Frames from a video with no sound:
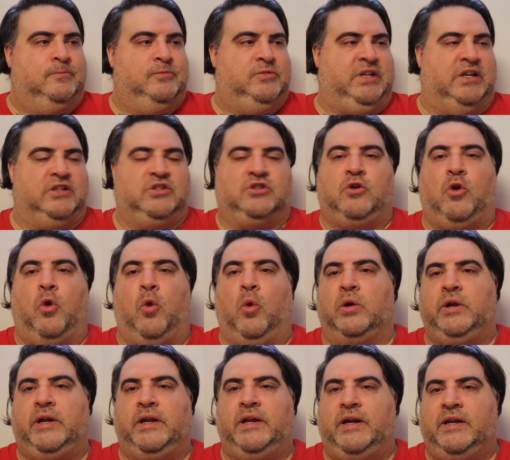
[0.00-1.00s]
There's
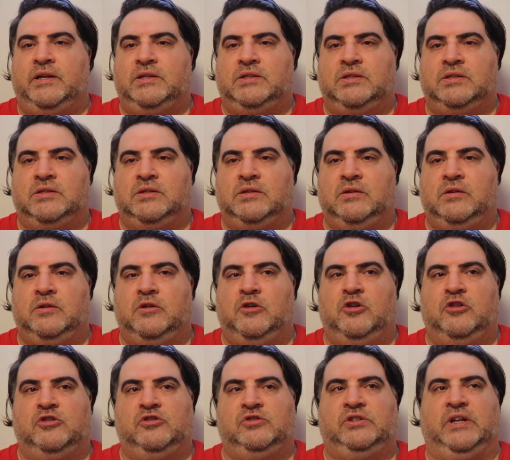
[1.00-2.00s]
corniness.
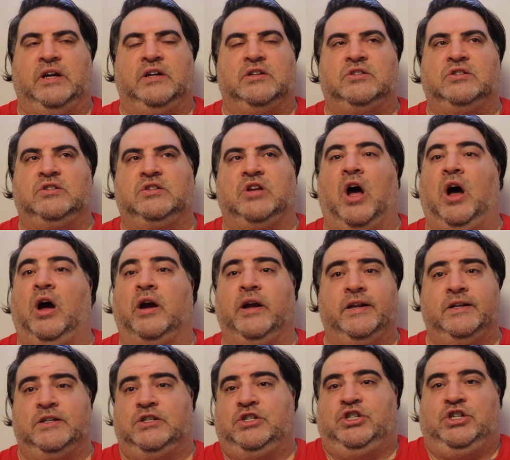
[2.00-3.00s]
There's
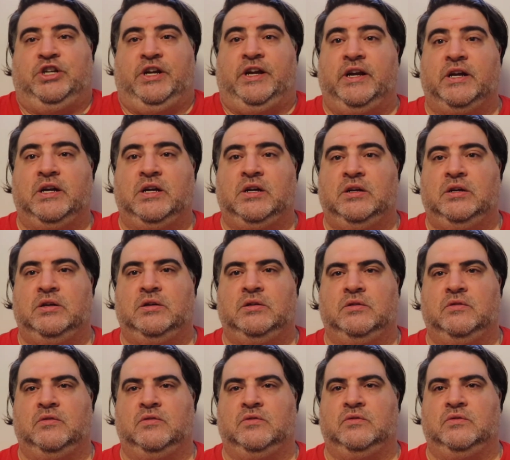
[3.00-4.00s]
tongue-in-cheek
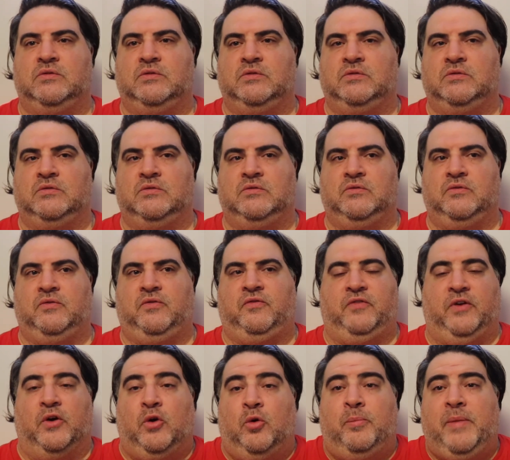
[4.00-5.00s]

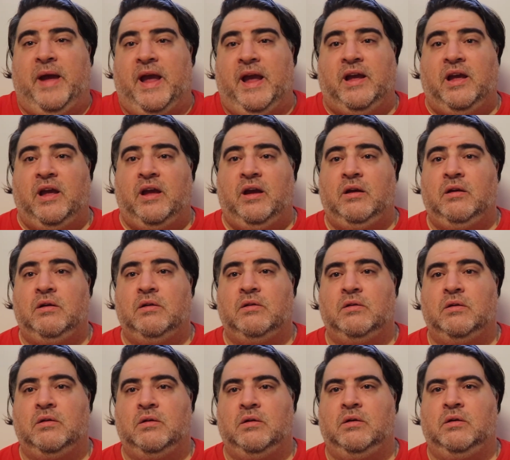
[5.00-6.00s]
filmmaking
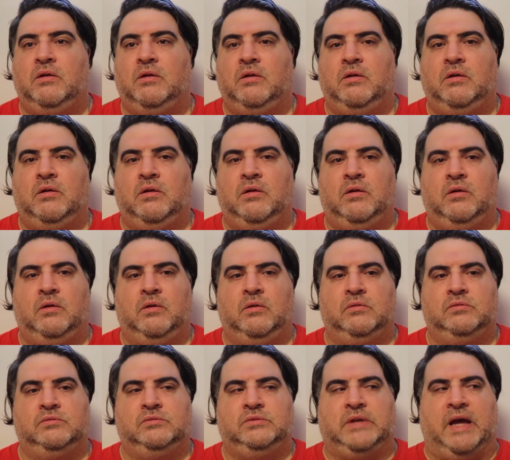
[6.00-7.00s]

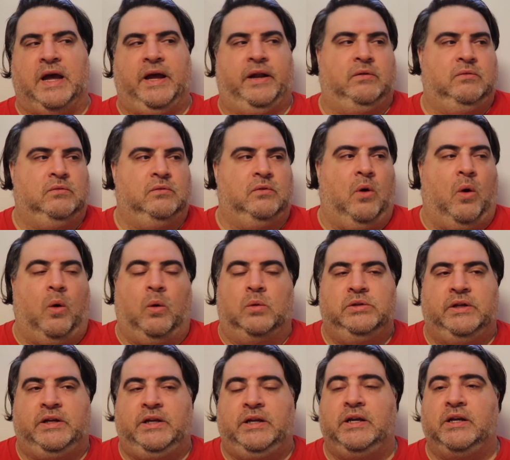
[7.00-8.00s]
that
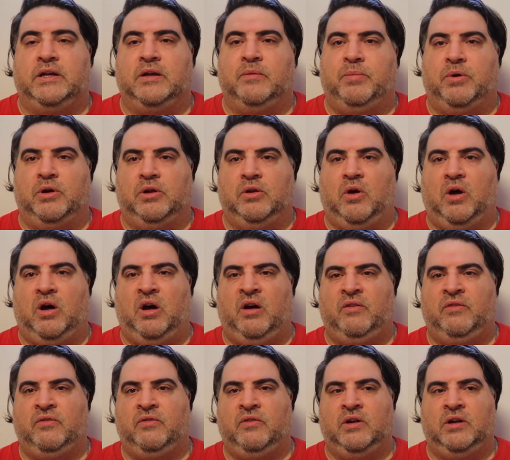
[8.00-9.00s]
only he can pull
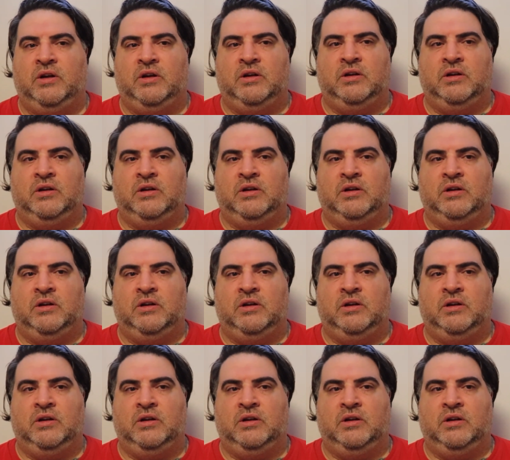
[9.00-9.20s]
off.